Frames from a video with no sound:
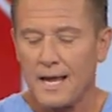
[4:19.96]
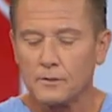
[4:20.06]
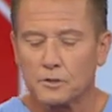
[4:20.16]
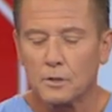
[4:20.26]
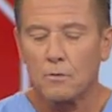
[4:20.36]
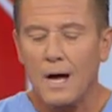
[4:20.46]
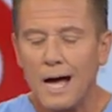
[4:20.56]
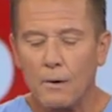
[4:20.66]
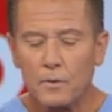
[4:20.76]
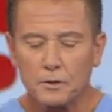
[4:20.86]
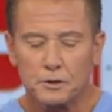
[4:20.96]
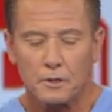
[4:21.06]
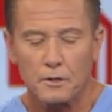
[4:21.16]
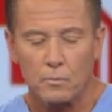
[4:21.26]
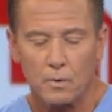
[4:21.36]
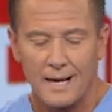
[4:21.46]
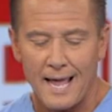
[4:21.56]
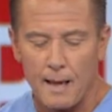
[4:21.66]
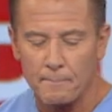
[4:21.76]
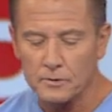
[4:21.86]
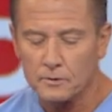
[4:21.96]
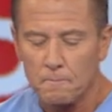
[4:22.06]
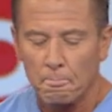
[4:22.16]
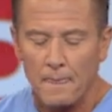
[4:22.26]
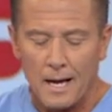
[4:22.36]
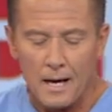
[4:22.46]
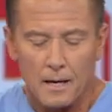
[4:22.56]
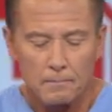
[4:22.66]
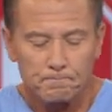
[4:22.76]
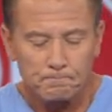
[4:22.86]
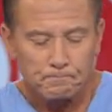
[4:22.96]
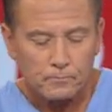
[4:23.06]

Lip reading: And so I want to show you what happens. I